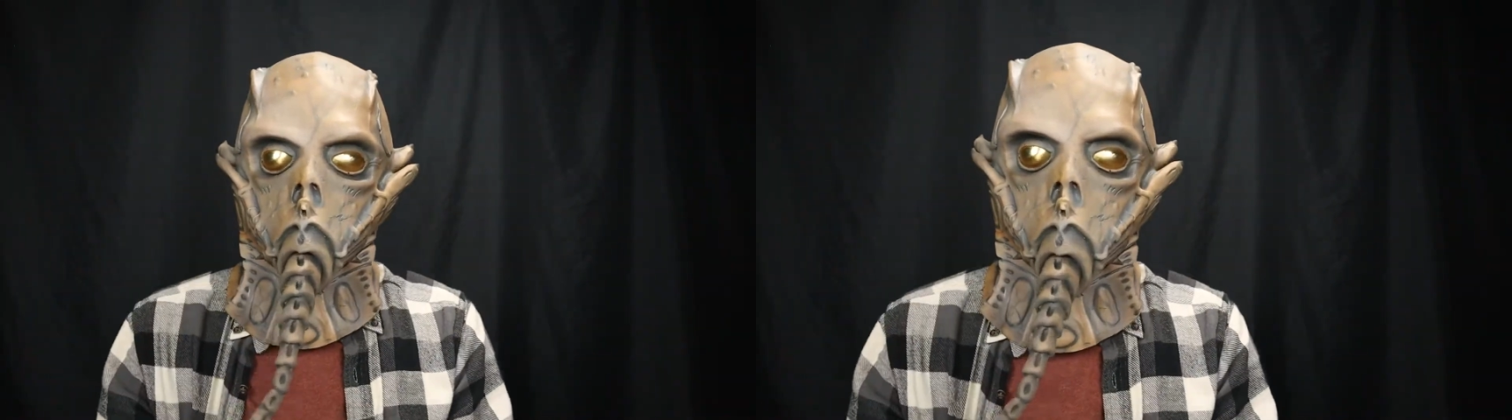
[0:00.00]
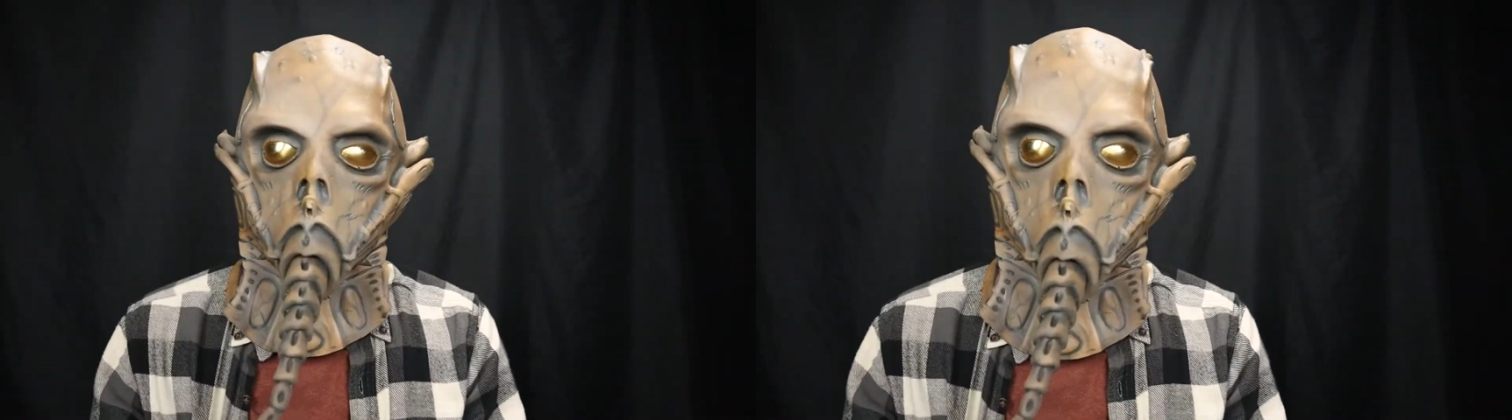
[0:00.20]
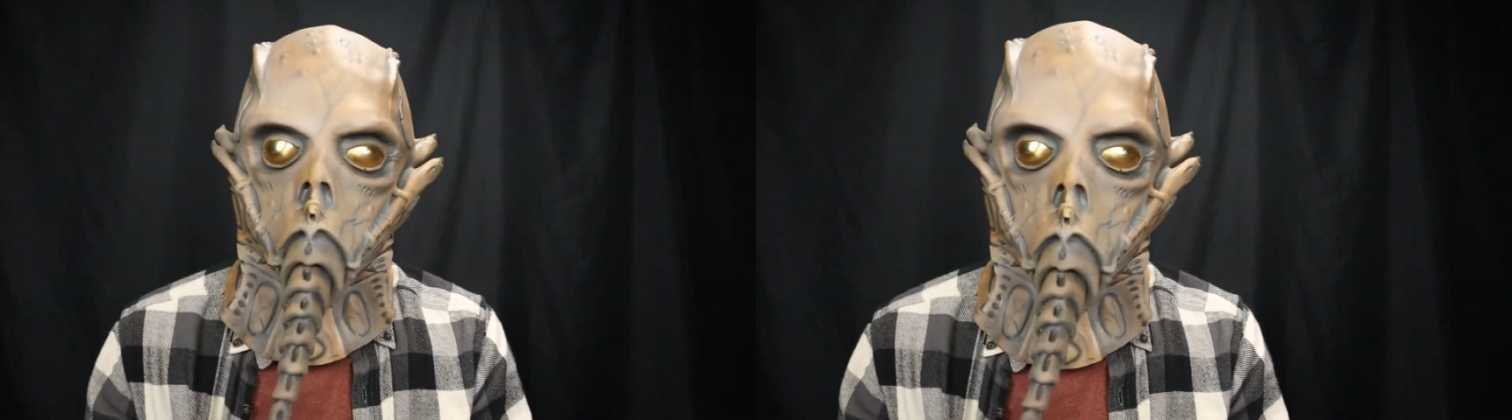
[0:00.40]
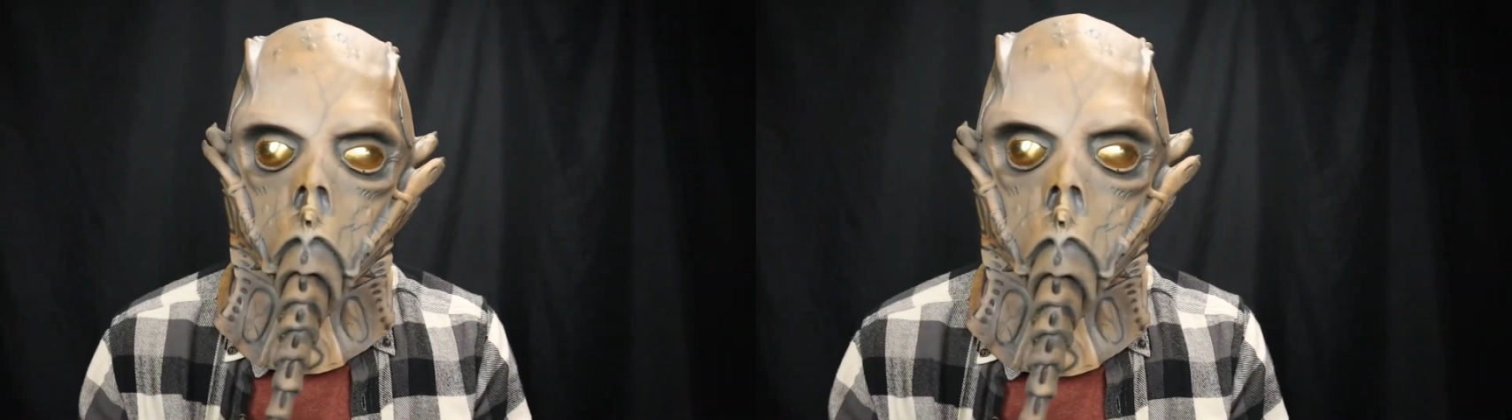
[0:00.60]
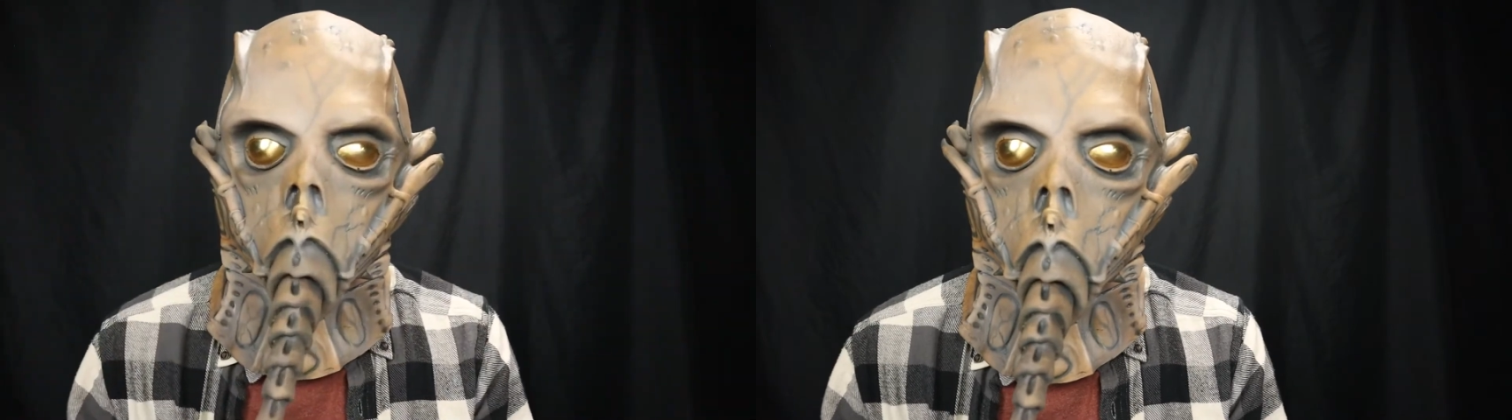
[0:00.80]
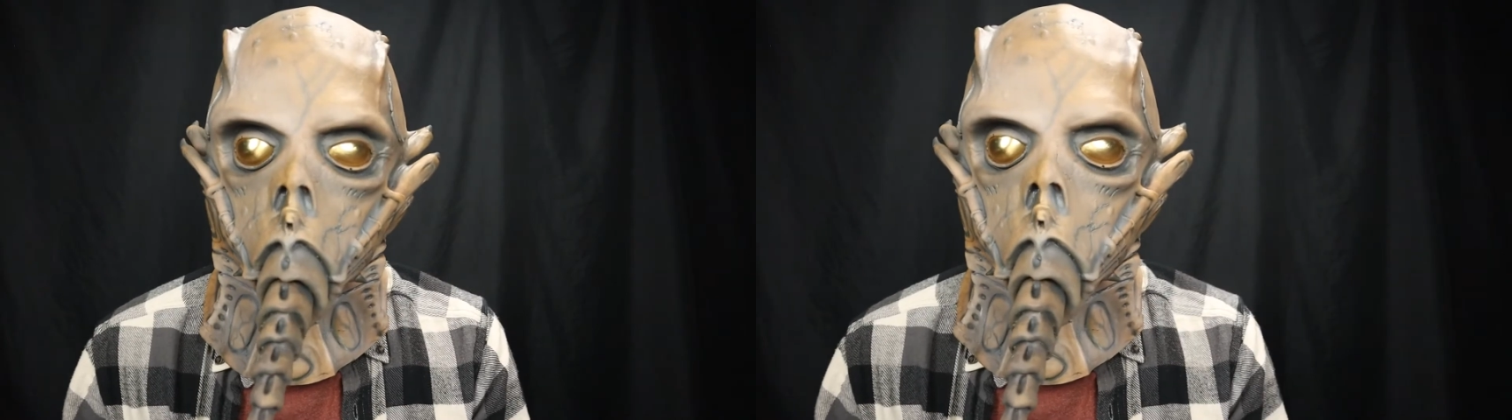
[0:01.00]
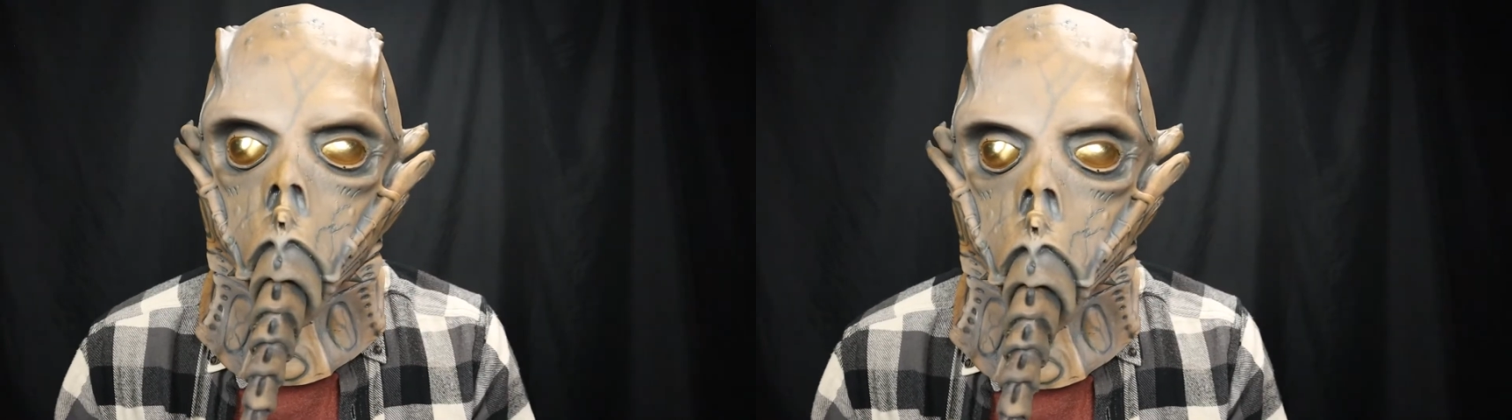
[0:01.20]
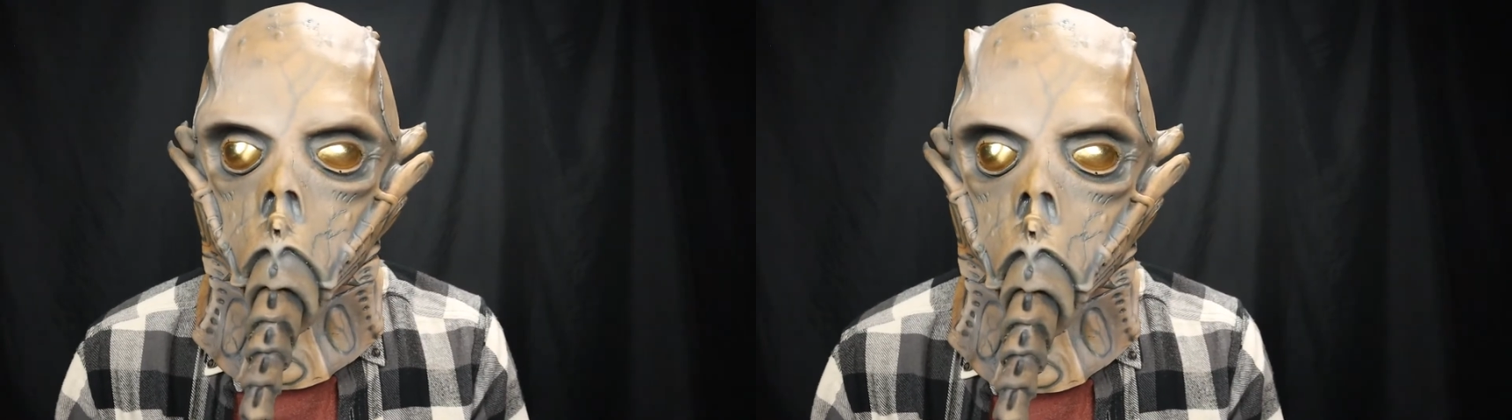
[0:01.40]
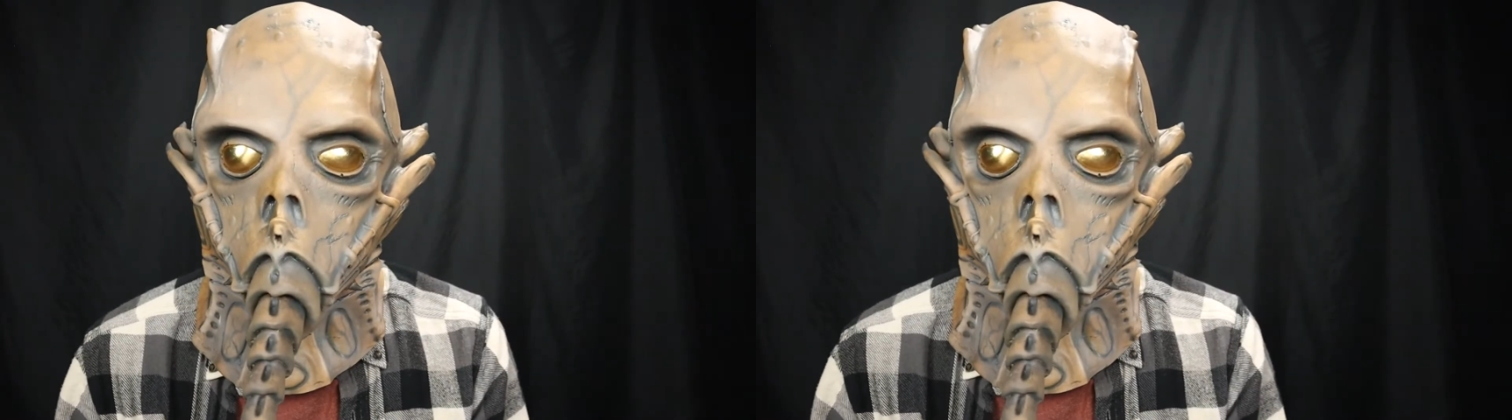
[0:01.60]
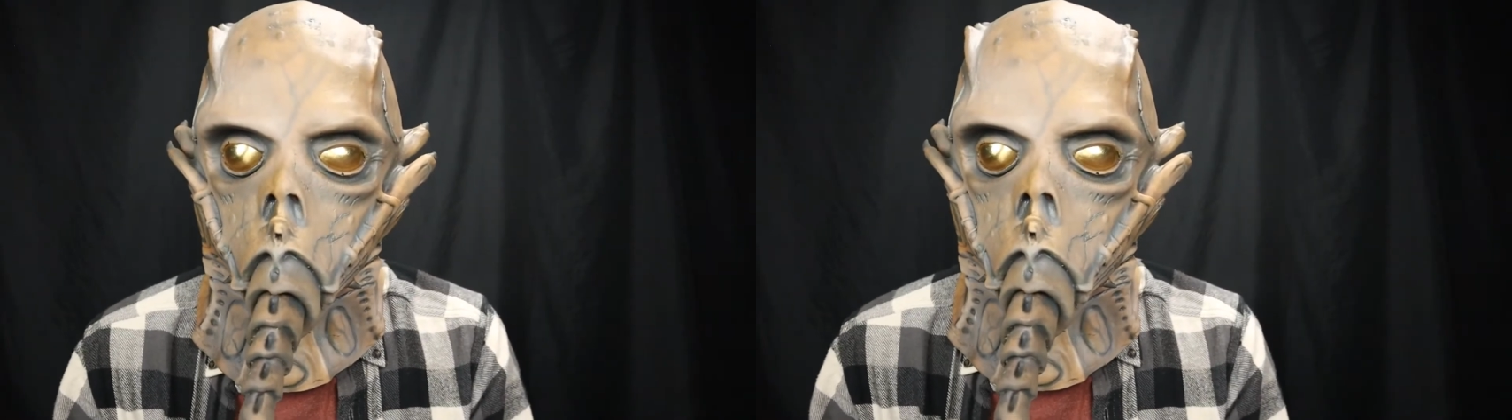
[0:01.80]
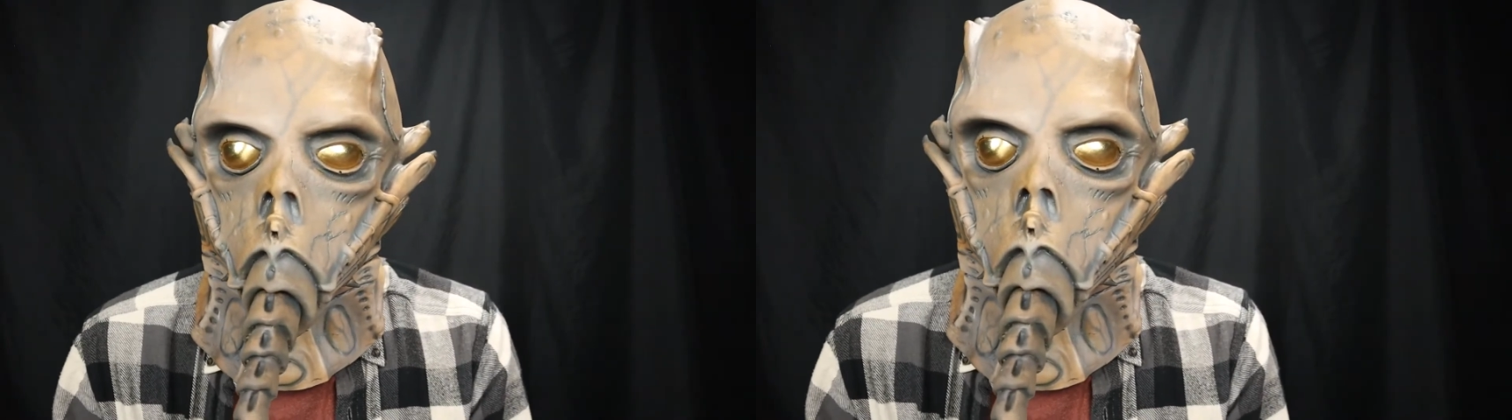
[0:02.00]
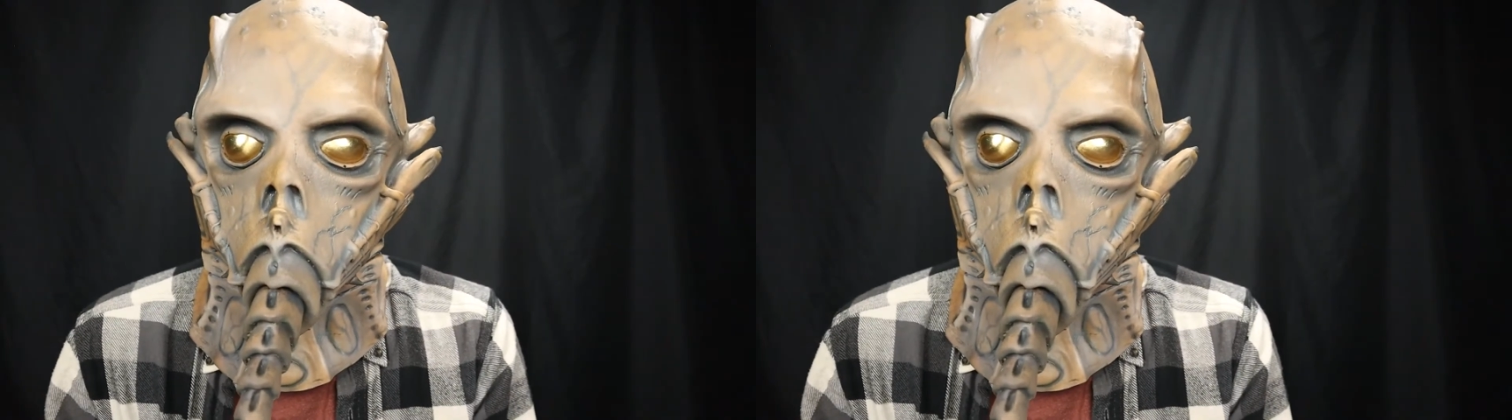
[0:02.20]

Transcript: this is the Thanatoid Alien Mask